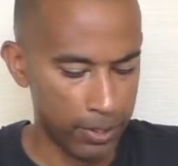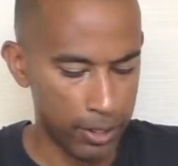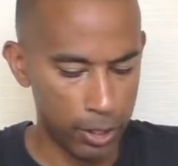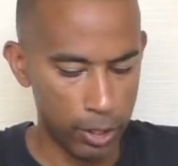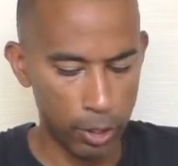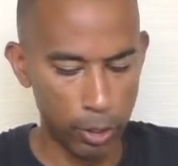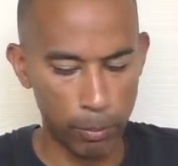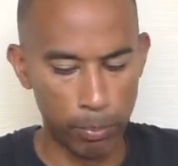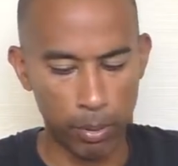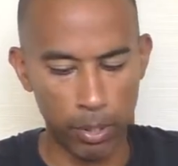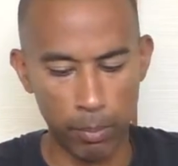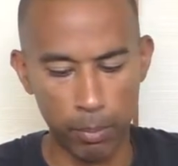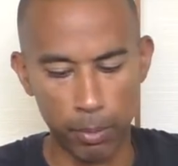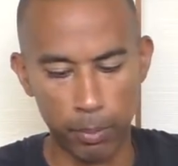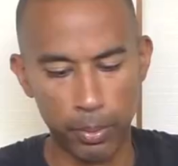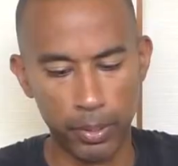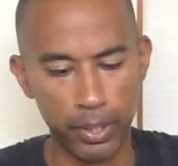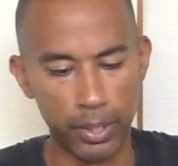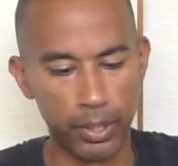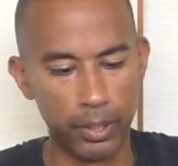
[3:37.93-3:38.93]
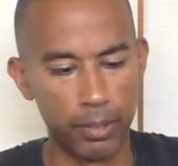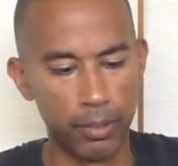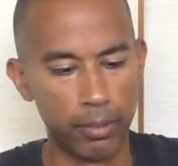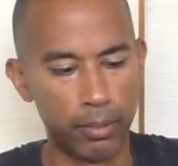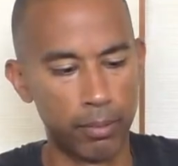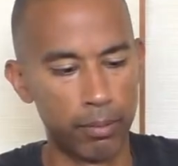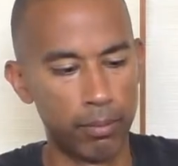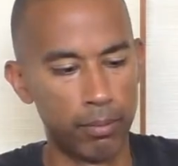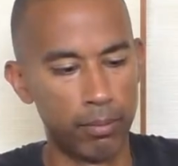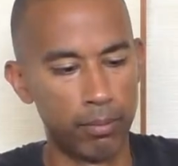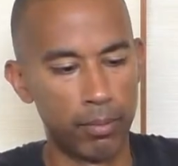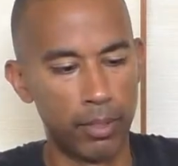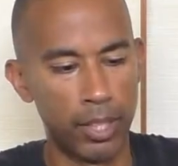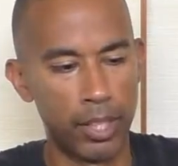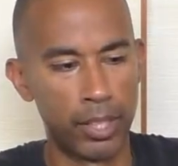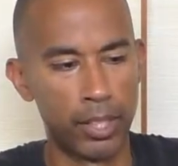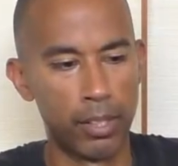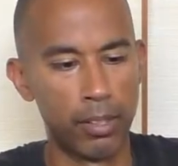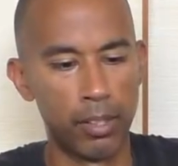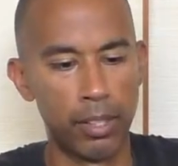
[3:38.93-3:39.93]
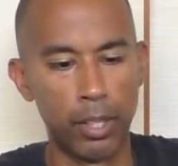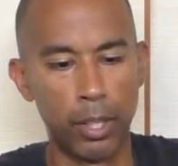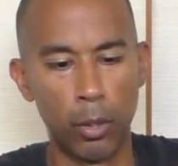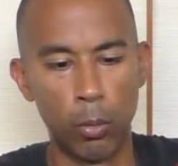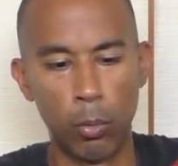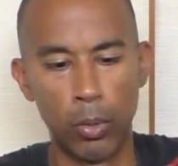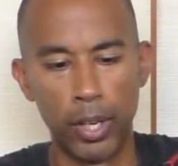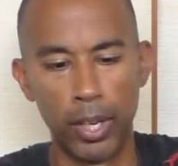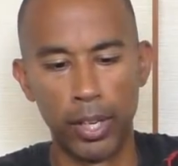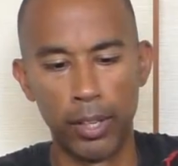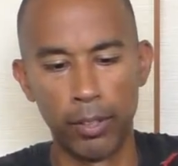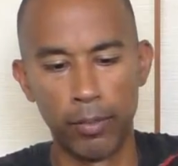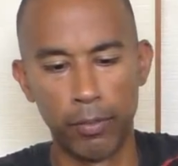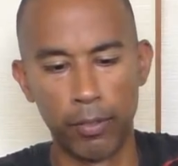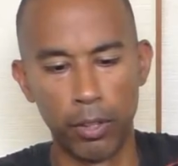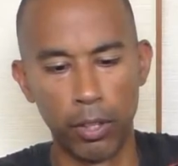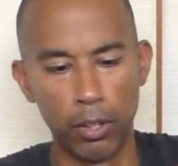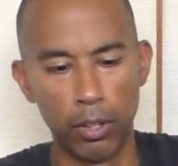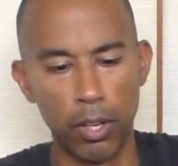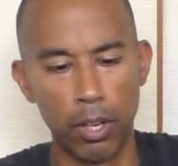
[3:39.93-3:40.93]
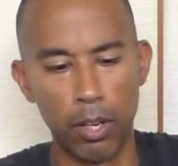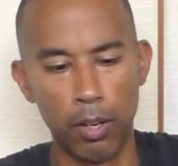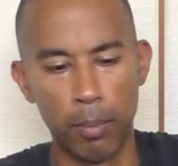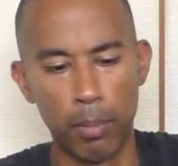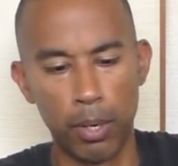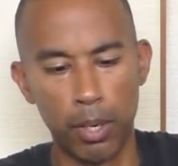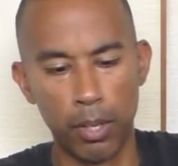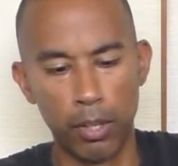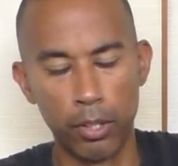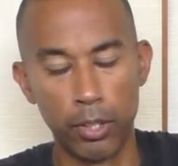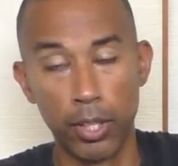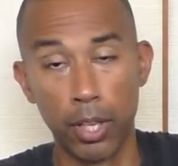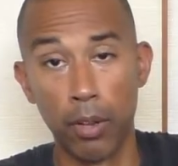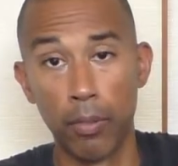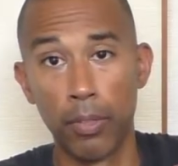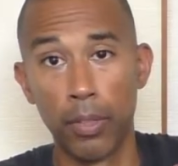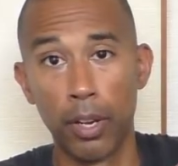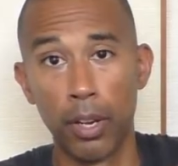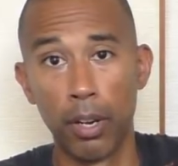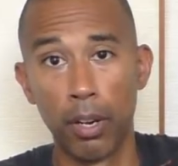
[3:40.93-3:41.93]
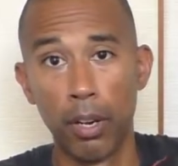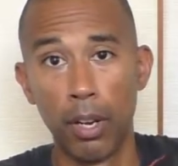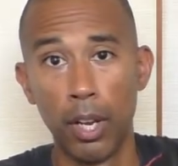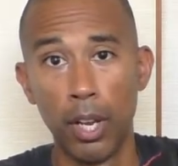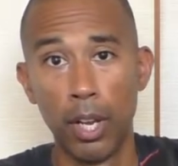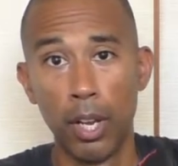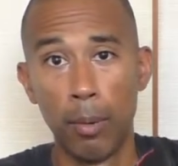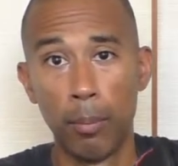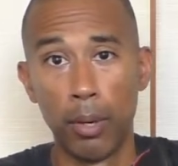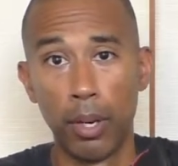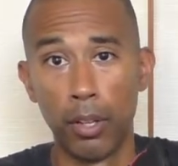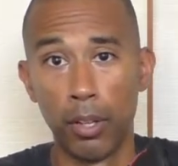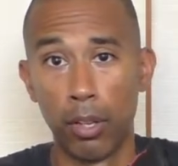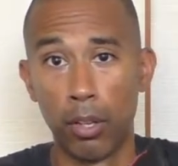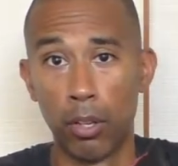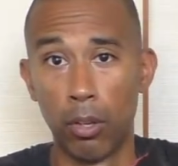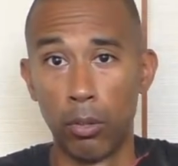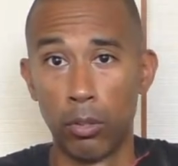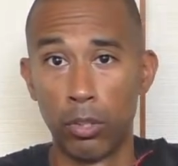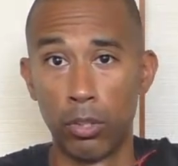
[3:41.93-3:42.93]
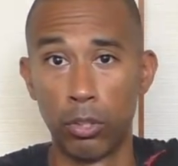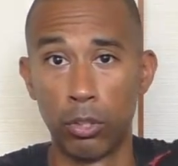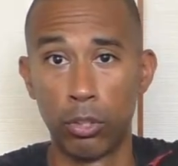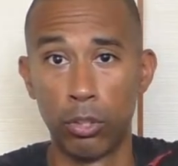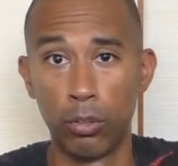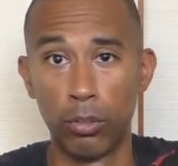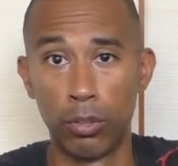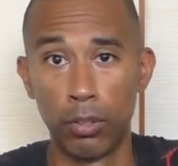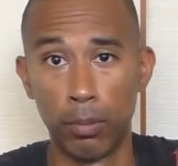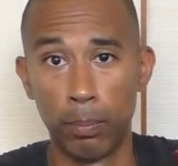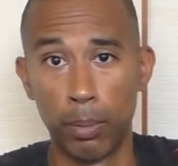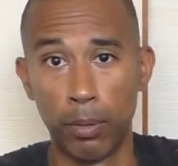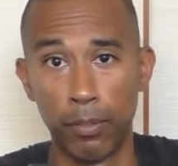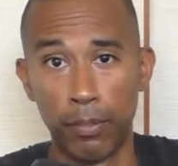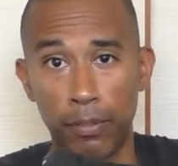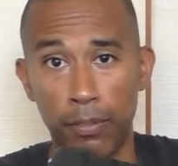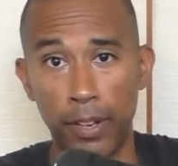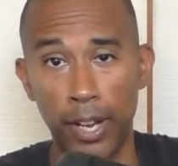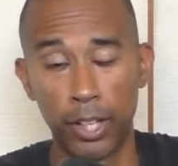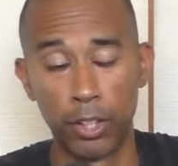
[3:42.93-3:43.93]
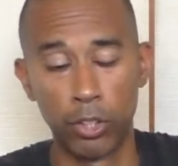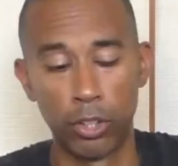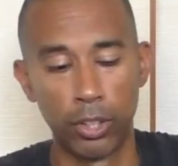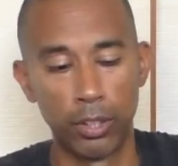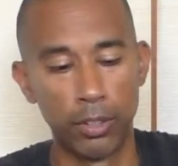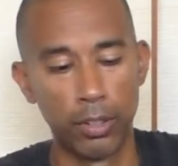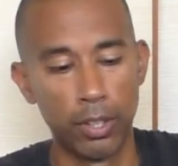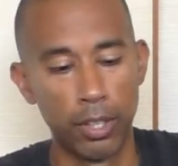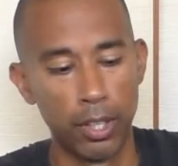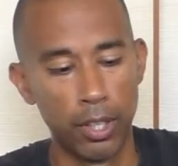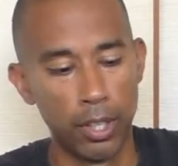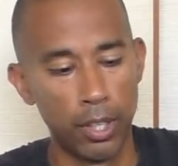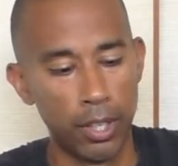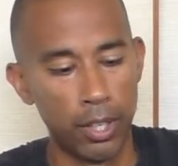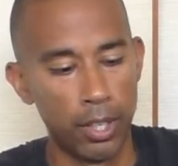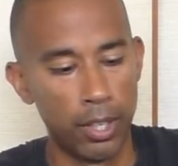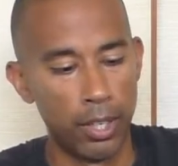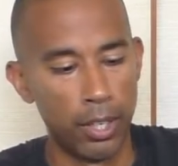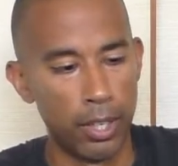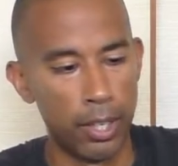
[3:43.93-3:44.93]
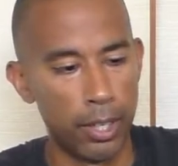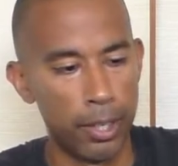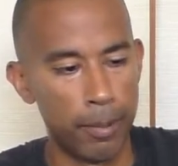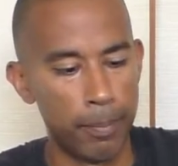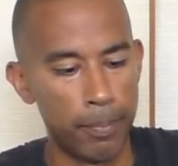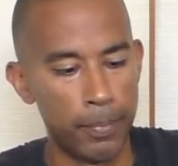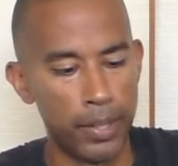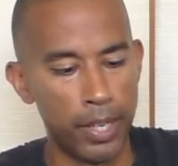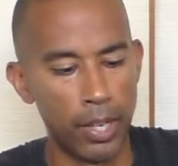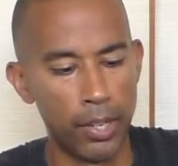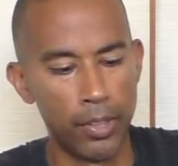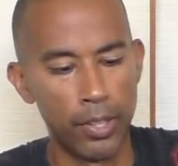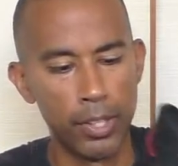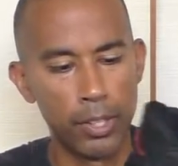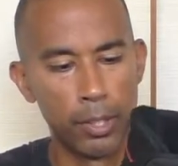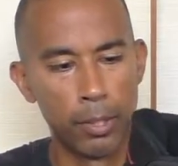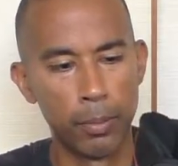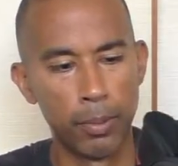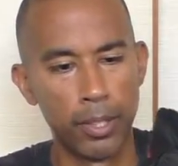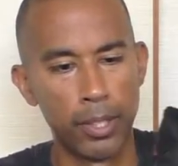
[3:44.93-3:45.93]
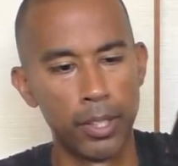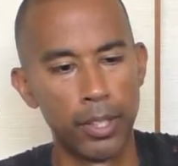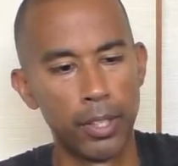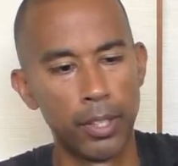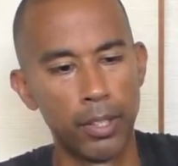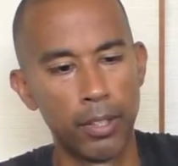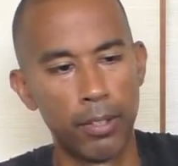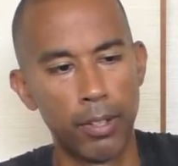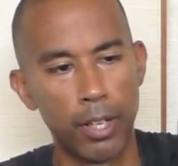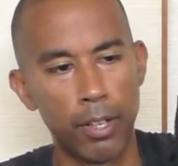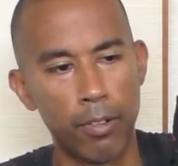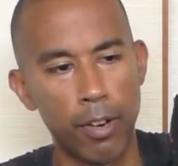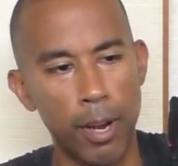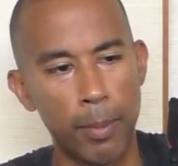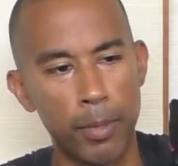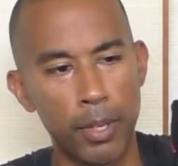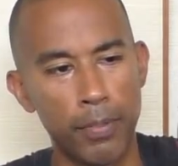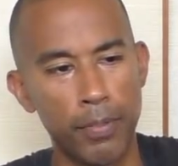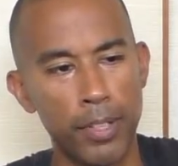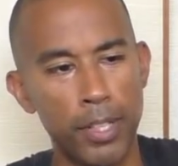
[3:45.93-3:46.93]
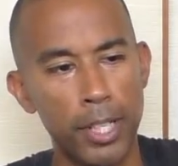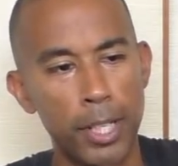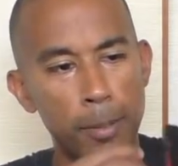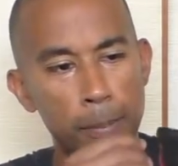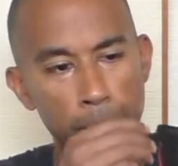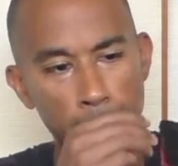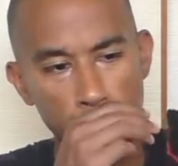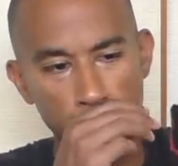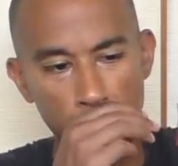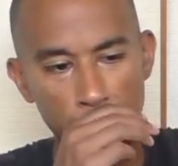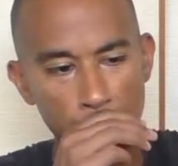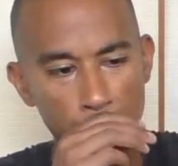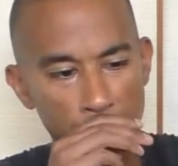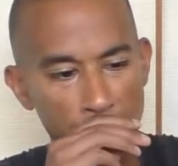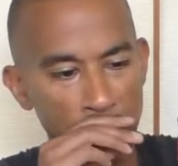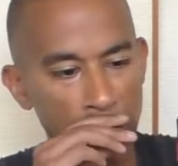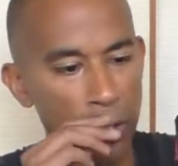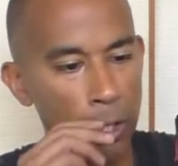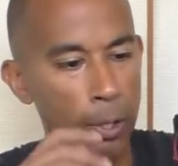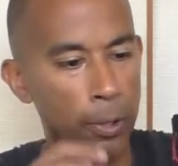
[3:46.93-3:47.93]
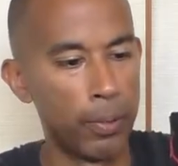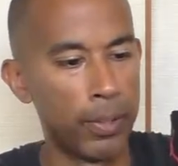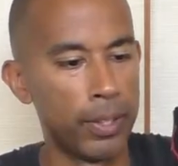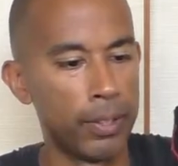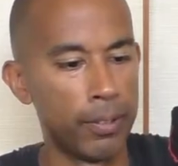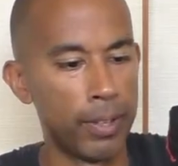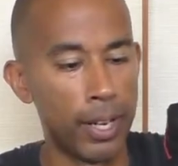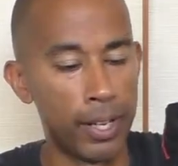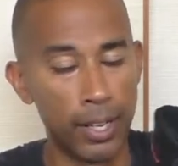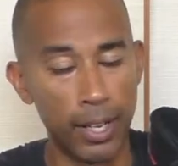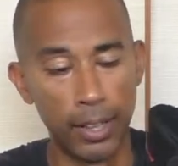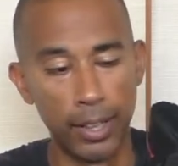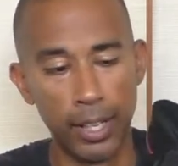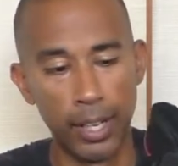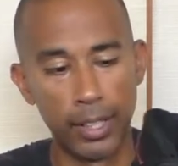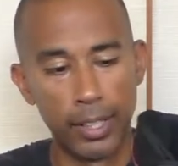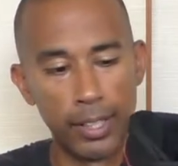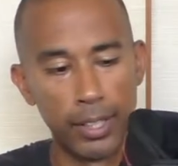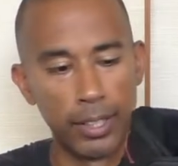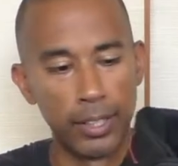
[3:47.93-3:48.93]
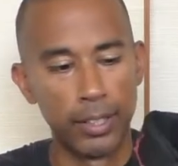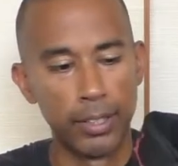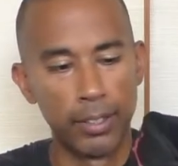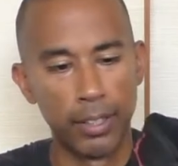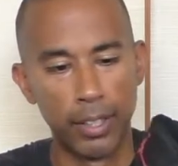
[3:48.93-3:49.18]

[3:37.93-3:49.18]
You know, probably, in a way, for a lot of ballers out there, probably the closest shoe to perfection. Now this one here I grabbed off of eBay, you know, and I got lucky.